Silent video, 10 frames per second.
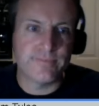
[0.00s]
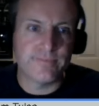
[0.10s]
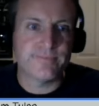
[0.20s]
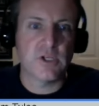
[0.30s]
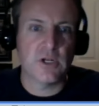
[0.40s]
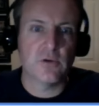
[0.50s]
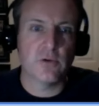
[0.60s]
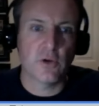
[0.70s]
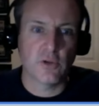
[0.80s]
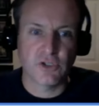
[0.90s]
you know,
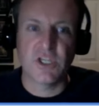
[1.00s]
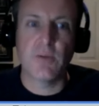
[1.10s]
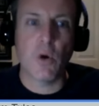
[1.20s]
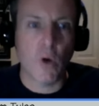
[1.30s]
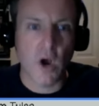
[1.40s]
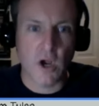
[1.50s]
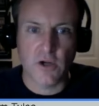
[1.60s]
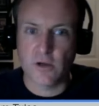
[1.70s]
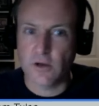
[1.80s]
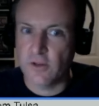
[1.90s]
or their Chima
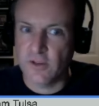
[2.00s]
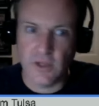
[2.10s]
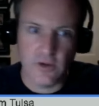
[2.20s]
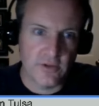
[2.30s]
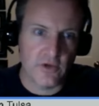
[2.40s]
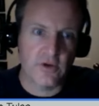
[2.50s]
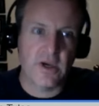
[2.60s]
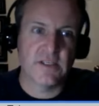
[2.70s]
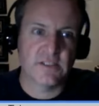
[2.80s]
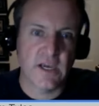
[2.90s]
Walker and, you know, their little
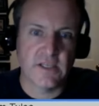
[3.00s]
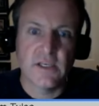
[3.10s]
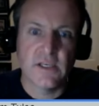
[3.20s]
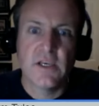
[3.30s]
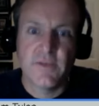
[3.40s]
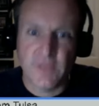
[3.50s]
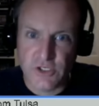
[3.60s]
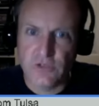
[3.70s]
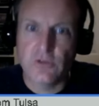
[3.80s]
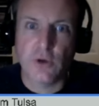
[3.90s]
ice guys, if they
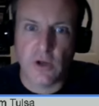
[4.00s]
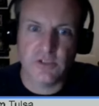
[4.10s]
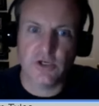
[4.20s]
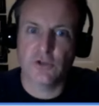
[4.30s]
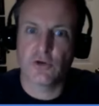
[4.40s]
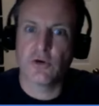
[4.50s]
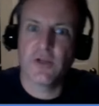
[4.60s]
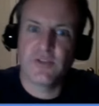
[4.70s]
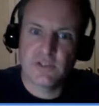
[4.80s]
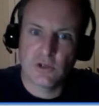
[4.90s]
throw out, start throwing out
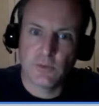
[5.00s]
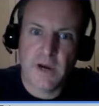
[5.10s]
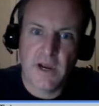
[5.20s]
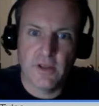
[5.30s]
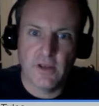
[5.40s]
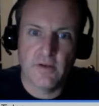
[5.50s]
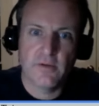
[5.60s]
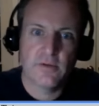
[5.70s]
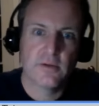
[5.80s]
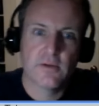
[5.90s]
these little pirate
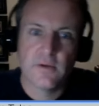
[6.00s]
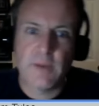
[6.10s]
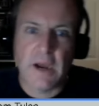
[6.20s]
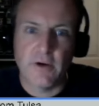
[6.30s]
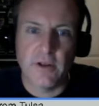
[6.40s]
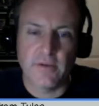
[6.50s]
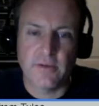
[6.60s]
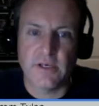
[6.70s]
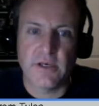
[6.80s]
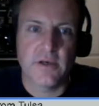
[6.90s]
pirate
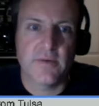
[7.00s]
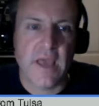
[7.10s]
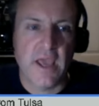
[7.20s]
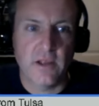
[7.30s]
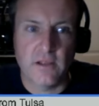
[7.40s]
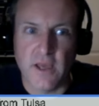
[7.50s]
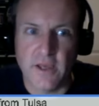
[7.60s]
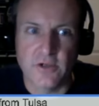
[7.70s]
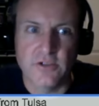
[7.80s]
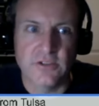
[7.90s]
uh, hang
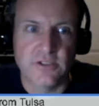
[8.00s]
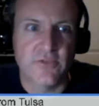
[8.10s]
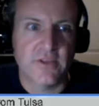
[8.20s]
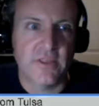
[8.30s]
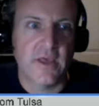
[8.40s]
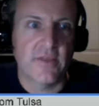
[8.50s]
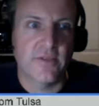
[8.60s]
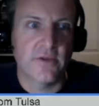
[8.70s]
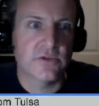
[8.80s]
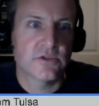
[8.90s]
gliders and stuff like that in
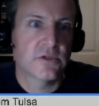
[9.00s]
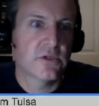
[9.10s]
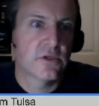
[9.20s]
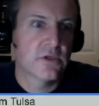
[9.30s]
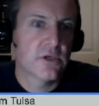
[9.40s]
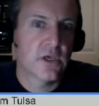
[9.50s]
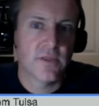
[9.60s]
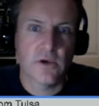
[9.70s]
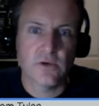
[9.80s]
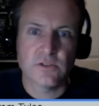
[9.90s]
those in
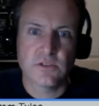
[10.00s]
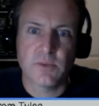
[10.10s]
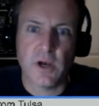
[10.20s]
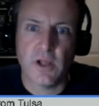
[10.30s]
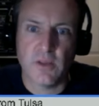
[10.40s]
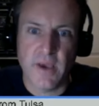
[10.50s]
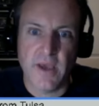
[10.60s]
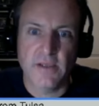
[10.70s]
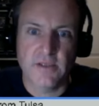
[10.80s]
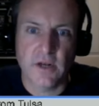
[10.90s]
those poly bags, that'll